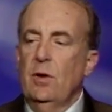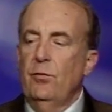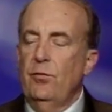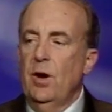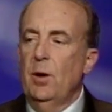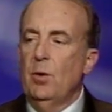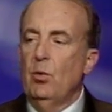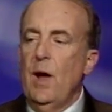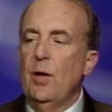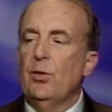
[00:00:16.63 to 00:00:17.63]
from
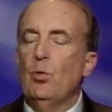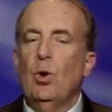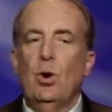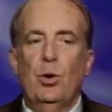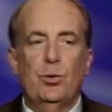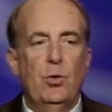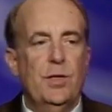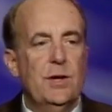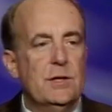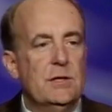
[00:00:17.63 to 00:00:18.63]
around the world
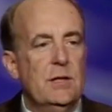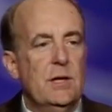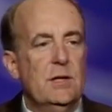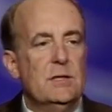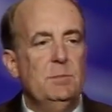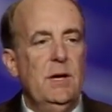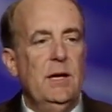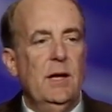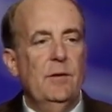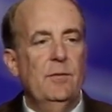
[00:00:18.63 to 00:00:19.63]
with us in this
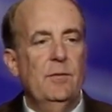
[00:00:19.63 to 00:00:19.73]
meeting.